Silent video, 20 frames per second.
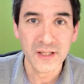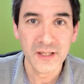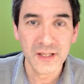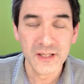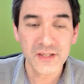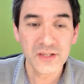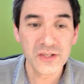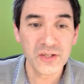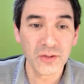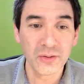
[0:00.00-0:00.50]

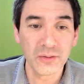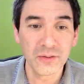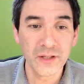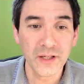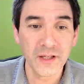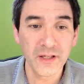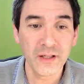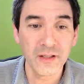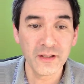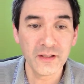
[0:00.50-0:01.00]
So,
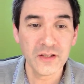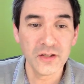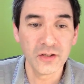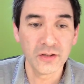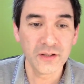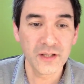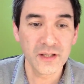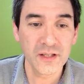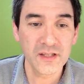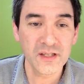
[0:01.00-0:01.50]
and here
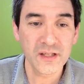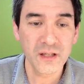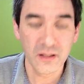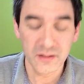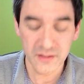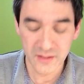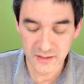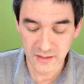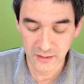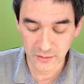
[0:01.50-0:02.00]
that's uh,
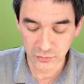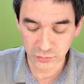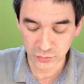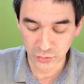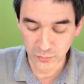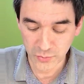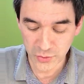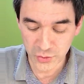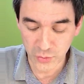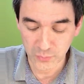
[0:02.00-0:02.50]
still
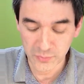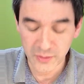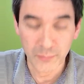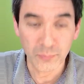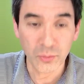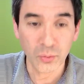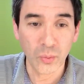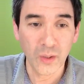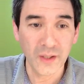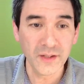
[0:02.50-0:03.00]
chromosome number
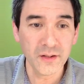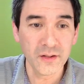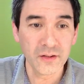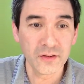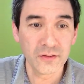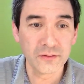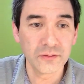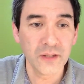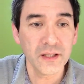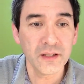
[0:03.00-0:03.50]
one,
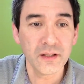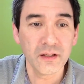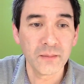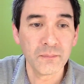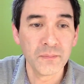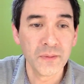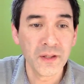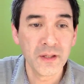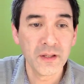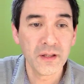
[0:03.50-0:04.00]
right? Uh,
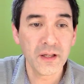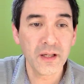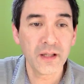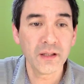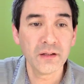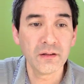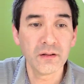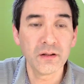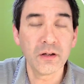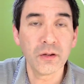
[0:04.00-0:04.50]
and
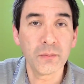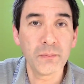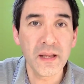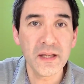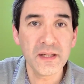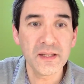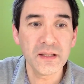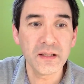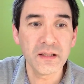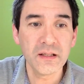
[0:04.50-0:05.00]
uh, they're
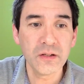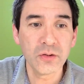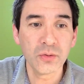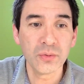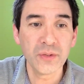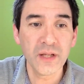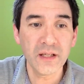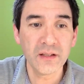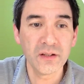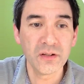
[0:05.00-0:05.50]
basically
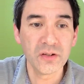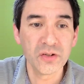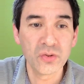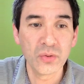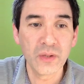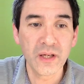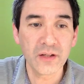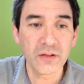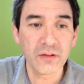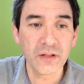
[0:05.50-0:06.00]
connected
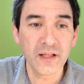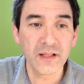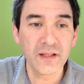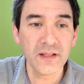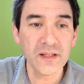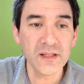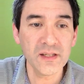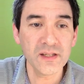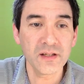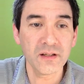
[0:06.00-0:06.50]
together like
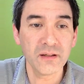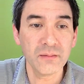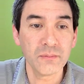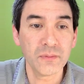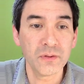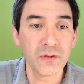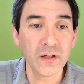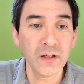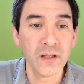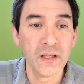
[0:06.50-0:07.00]
this, uh,
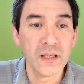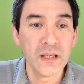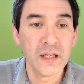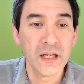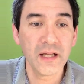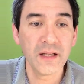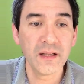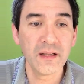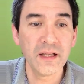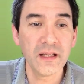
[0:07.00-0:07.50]
yeah.
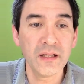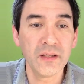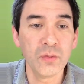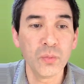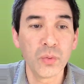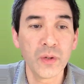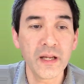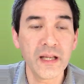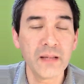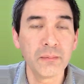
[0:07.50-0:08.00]
And then
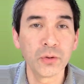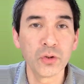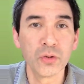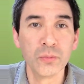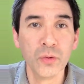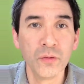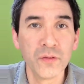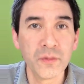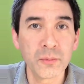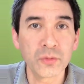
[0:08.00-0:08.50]
we're able to
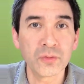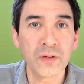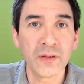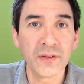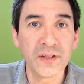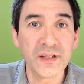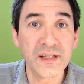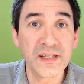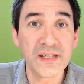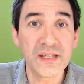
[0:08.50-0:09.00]
move them around
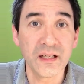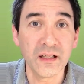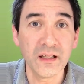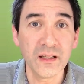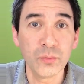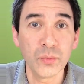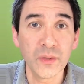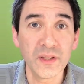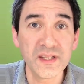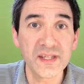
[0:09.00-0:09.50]
in the cell.
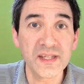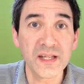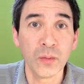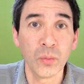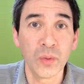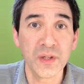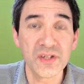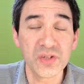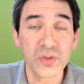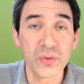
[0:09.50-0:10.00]
And when the cell
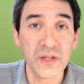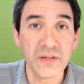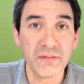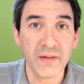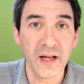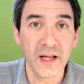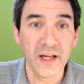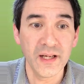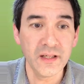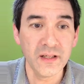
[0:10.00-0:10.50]
wants to
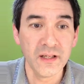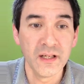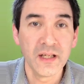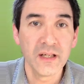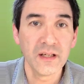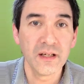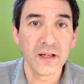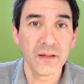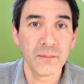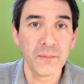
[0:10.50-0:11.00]
divide,
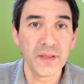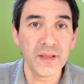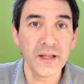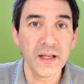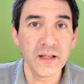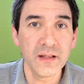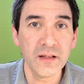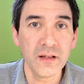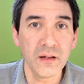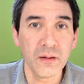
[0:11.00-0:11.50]
um,
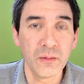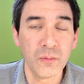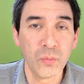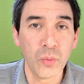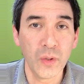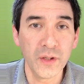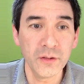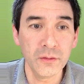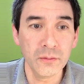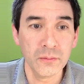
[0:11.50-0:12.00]
then uh,
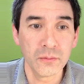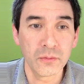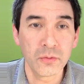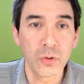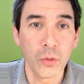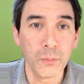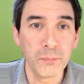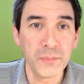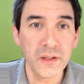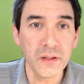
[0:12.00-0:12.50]
one
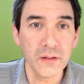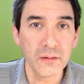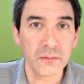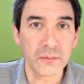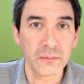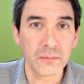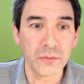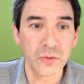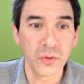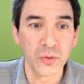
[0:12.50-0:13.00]
copy
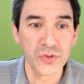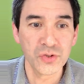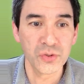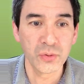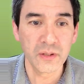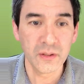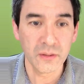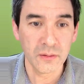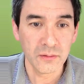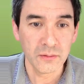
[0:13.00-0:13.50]
goes to
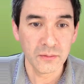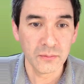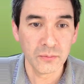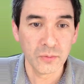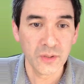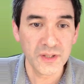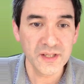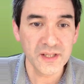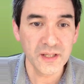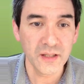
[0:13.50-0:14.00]
the
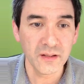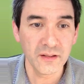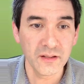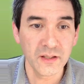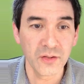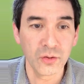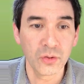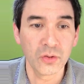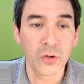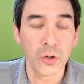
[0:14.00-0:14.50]
one cell, the
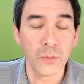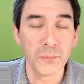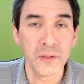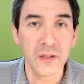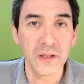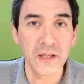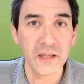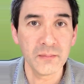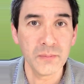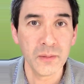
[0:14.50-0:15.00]
other copy
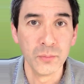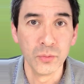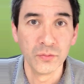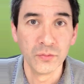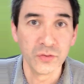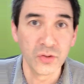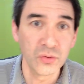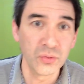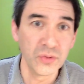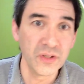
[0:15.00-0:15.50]
can be
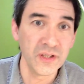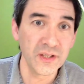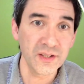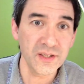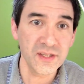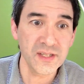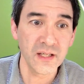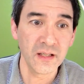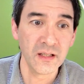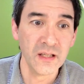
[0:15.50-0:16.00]
moved to the other
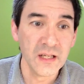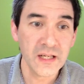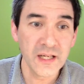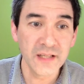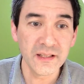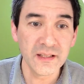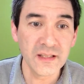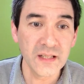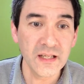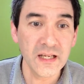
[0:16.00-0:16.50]
cell, and
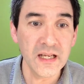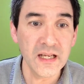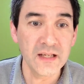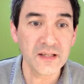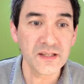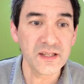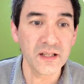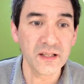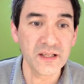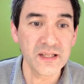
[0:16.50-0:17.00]
then the
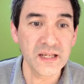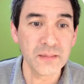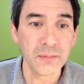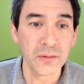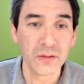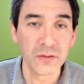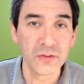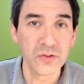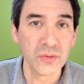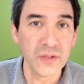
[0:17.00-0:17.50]
cell is
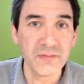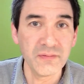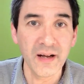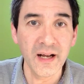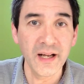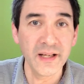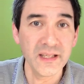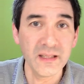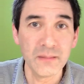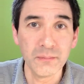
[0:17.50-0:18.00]
able to
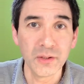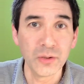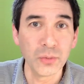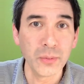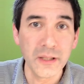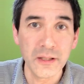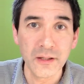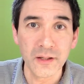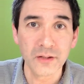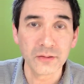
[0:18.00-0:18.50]
divide in
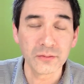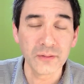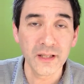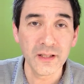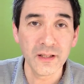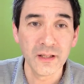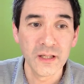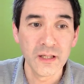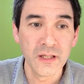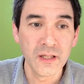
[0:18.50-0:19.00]
between, right?
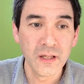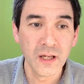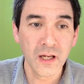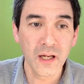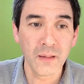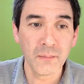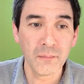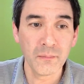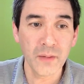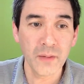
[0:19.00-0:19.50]

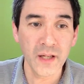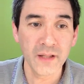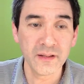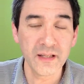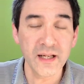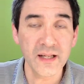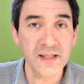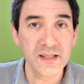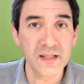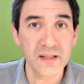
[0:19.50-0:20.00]
Um, and
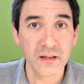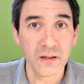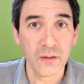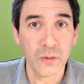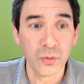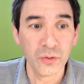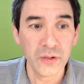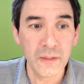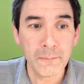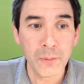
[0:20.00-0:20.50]
that's uh,
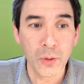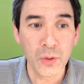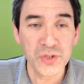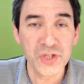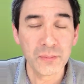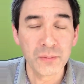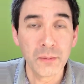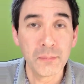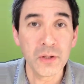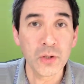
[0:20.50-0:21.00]
only
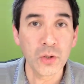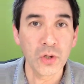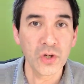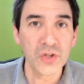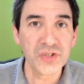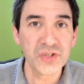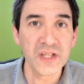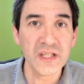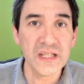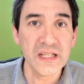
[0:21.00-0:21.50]
possible because
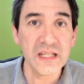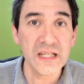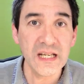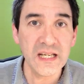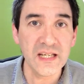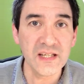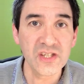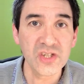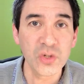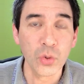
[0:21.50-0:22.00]
the DNA
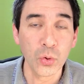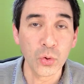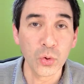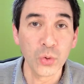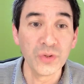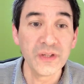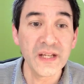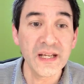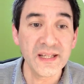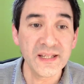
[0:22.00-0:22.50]
is so
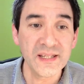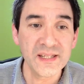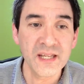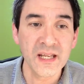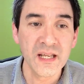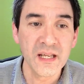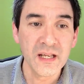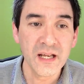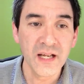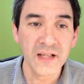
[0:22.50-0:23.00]
condensed.
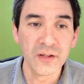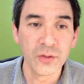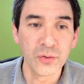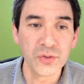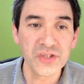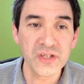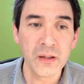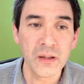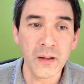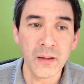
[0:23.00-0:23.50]
And
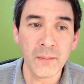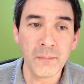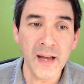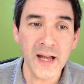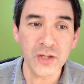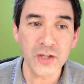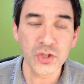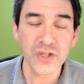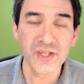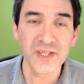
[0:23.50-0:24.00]
those uh,
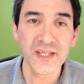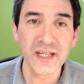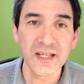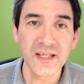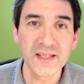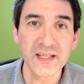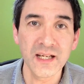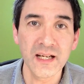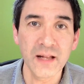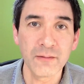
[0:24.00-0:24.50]
matchsticks
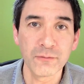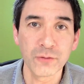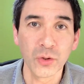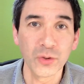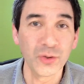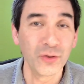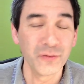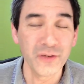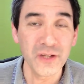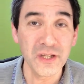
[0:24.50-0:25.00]
that I've got
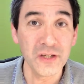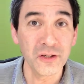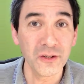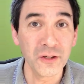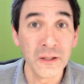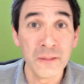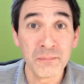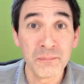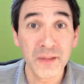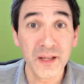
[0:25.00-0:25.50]
over here
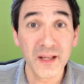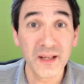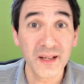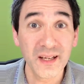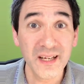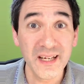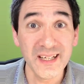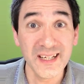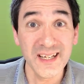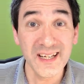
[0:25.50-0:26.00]
uh,
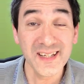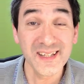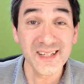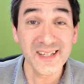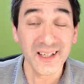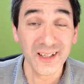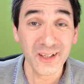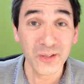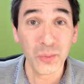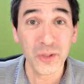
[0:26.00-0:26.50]
in a
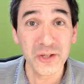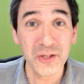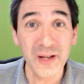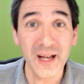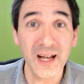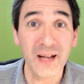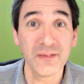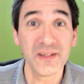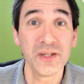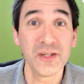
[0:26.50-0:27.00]
cell, what you
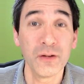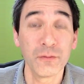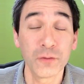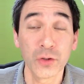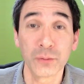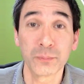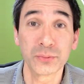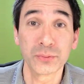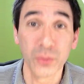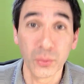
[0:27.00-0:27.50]
have is you've
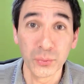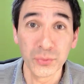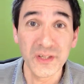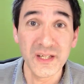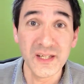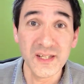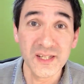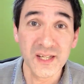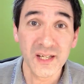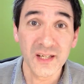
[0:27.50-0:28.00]
got
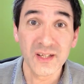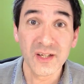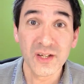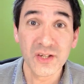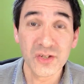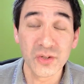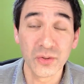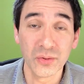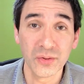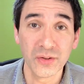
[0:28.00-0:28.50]
proteins.
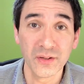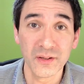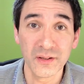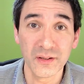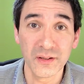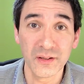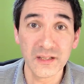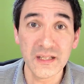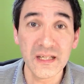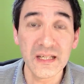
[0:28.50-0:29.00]
So
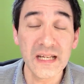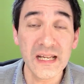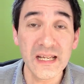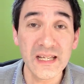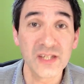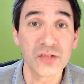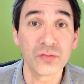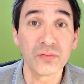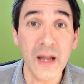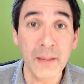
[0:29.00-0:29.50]
the DNA
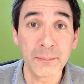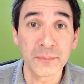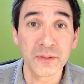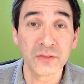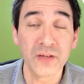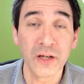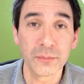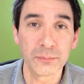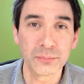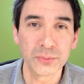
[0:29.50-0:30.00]
is wrapped
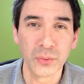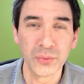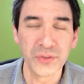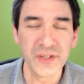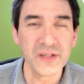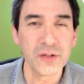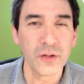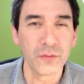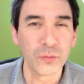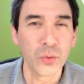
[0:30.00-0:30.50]
around
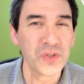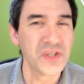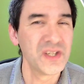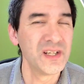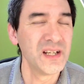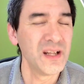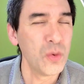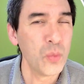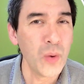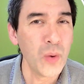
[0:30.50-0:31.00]
proteins, of course, in
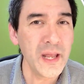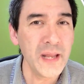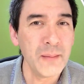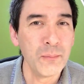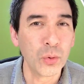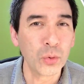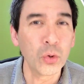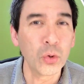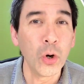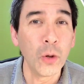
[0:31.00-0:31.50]
a way
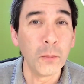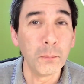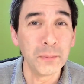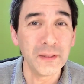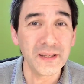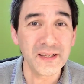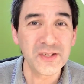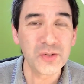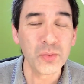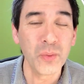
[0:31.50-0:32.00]
more
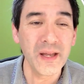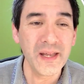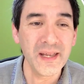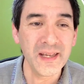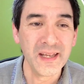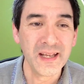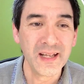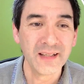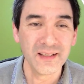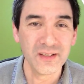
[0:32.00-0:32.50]
complex way
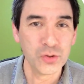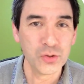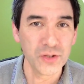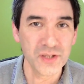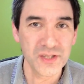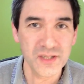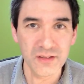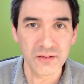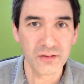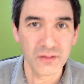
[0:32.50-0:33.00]
than
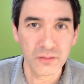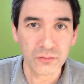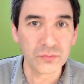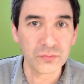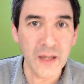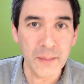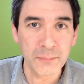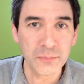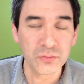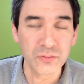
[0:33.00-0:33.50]
just uh,
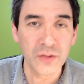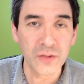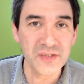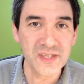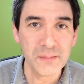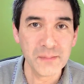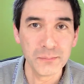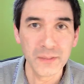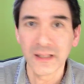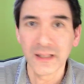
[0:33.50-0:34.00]
wrapped around
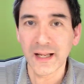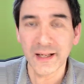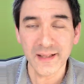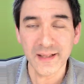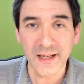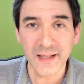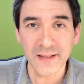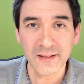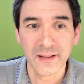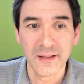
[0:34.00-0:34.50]
simply like
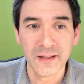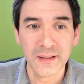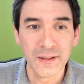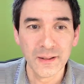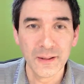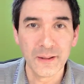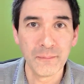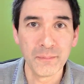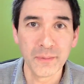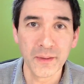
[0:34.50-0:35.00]
that.
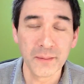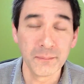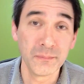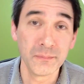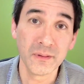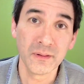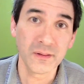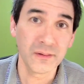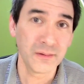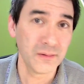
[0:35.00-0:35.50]
Um,
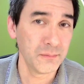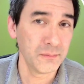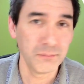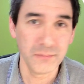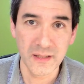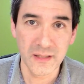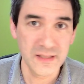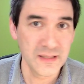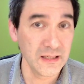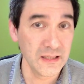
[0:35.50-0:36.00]
they're
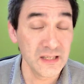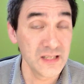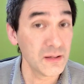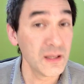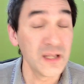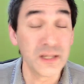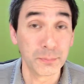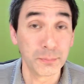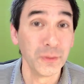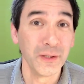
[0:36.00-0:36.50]
basically, it's,
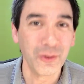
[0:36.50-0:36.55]
it's pretty